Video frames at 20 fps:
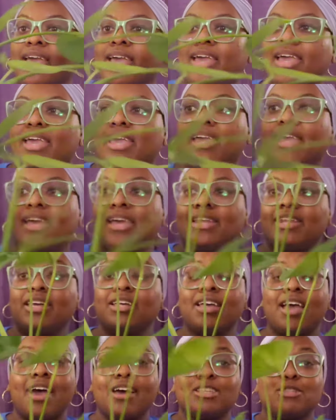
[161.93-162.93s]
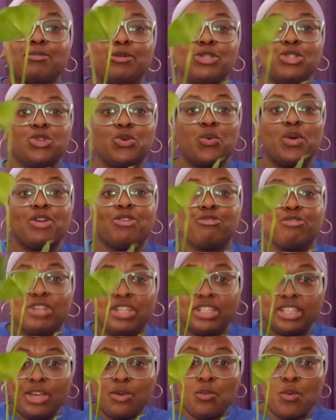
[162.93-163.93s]
and it has been doing
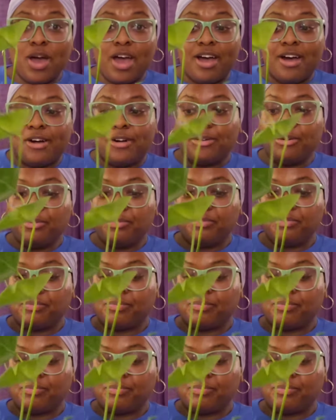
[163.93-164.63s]
really well.